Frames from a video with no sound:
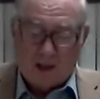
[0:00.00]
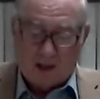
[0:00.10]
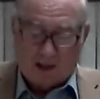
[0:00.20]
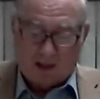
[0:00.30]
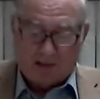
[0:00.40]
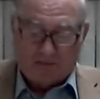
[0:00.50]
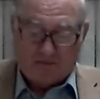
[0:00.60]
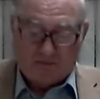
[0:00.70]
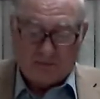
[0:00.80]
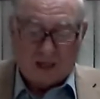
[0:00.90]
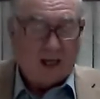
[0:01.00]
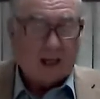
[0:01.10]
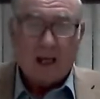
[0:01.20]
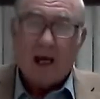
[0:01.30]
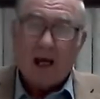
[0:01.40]

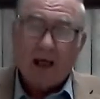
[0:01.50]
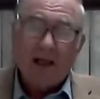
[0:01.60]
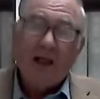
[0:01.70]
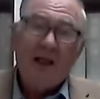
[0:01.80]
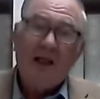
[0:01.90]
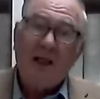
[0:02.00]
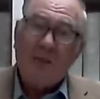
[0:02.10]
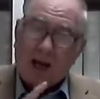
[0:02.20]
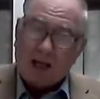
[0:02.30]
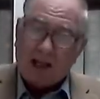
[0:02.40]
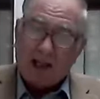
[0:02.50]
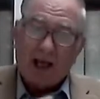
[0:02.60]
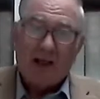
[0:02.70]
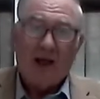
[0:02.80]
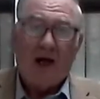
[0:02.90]
And God did it back at
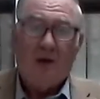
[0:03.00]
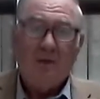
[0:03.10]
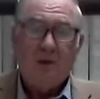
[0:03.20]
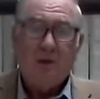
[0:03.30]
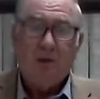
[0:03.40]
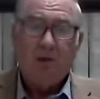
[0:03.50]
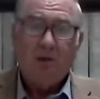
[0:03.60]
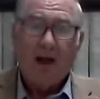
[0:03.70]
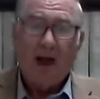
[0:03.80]
that time, too.